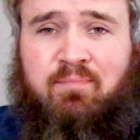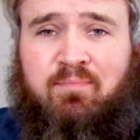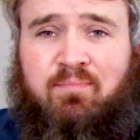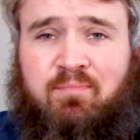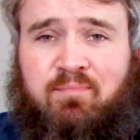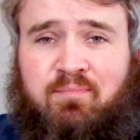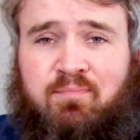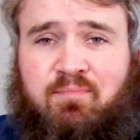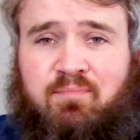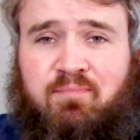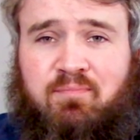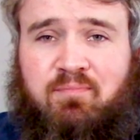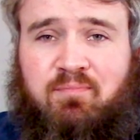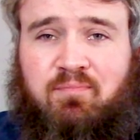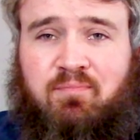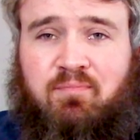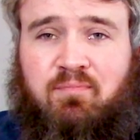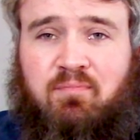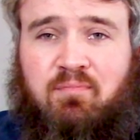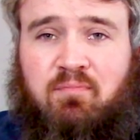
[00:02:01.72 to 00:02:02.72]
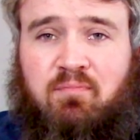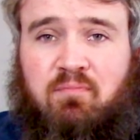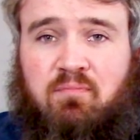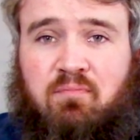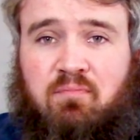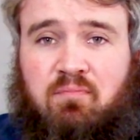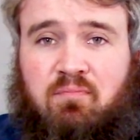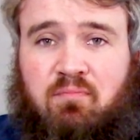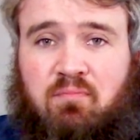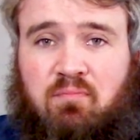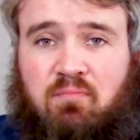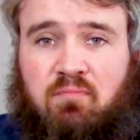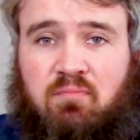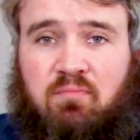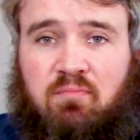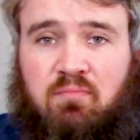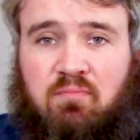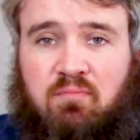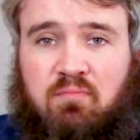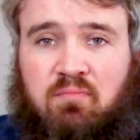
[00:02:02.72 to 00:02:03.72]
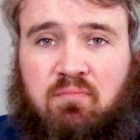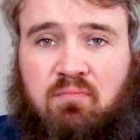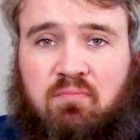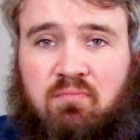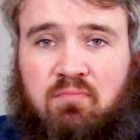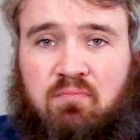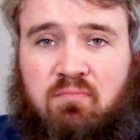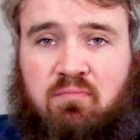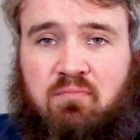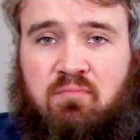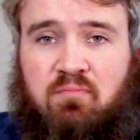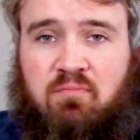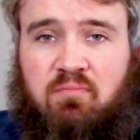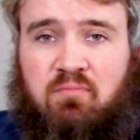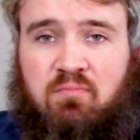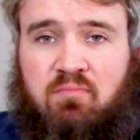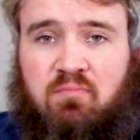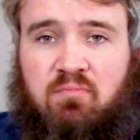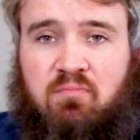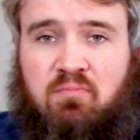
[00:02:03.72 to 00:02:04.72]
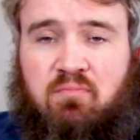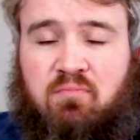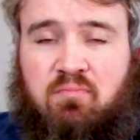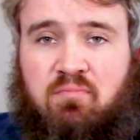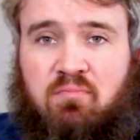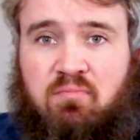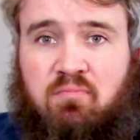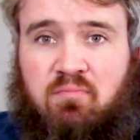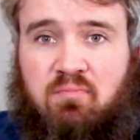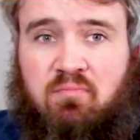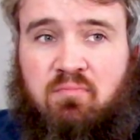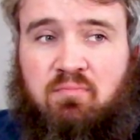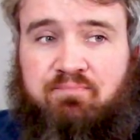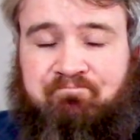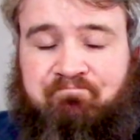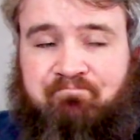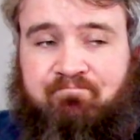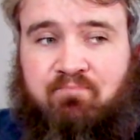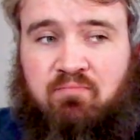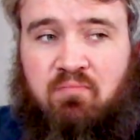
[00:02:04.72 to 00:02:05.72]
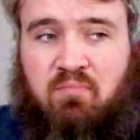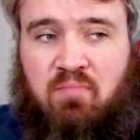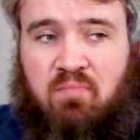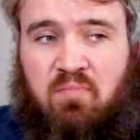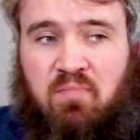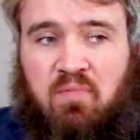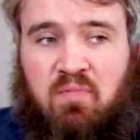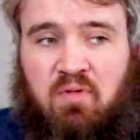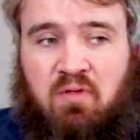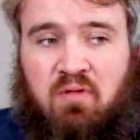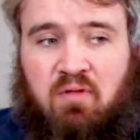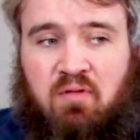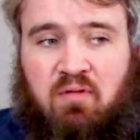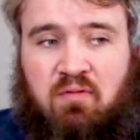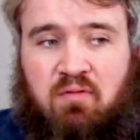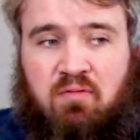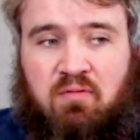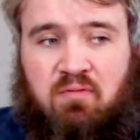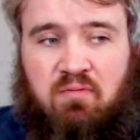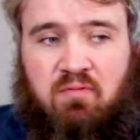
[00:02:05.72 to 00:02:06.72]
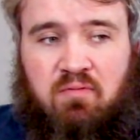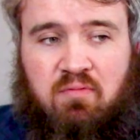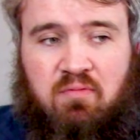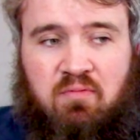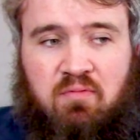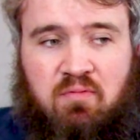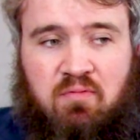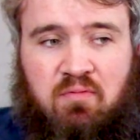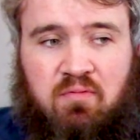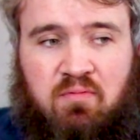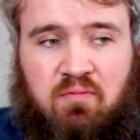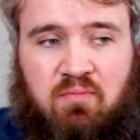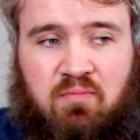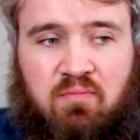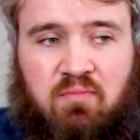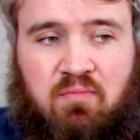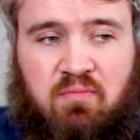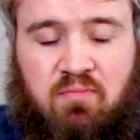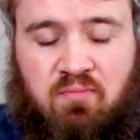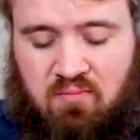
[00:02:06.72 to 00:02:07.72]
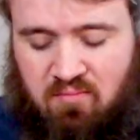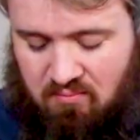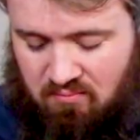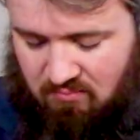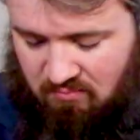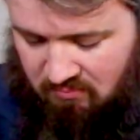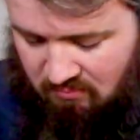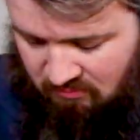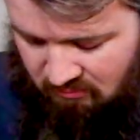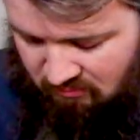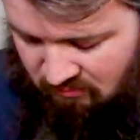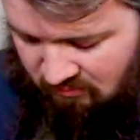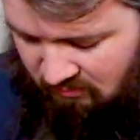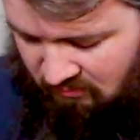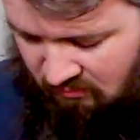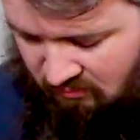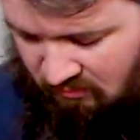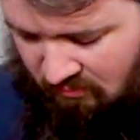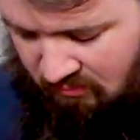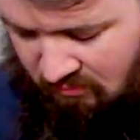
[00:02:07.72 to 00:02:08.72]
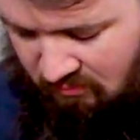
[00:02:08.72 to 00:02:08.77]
[no speech]